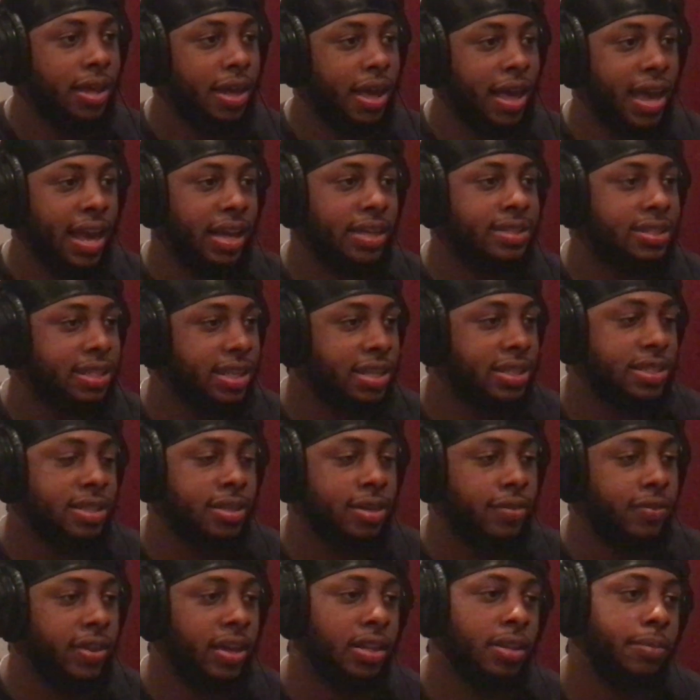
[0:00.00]
access
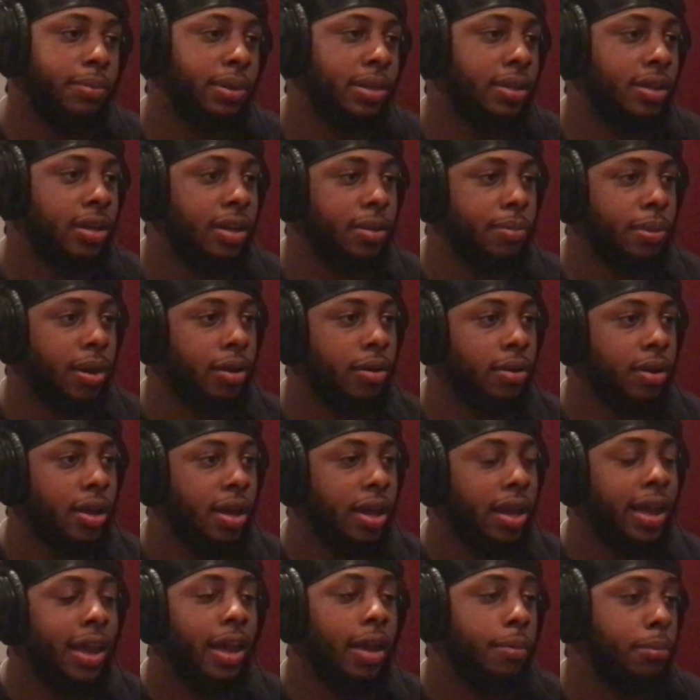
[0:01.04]
and availability, bro,
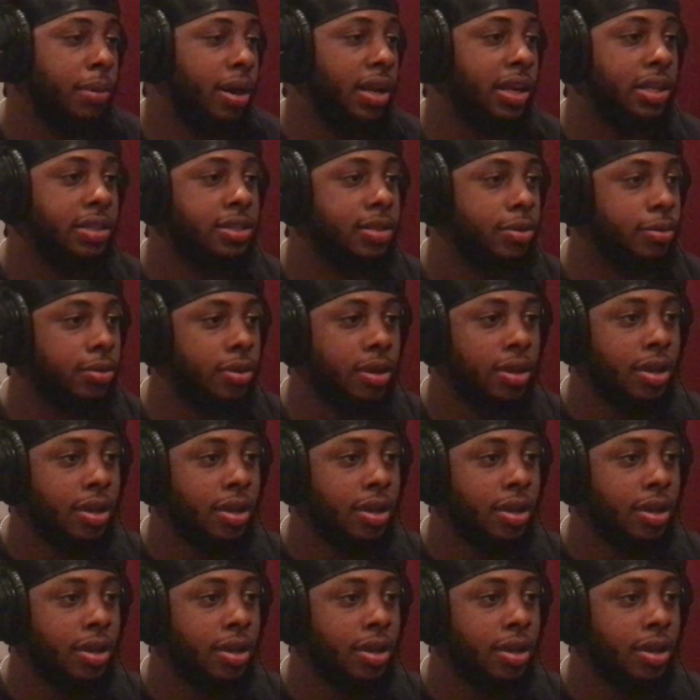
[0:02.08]
and money too.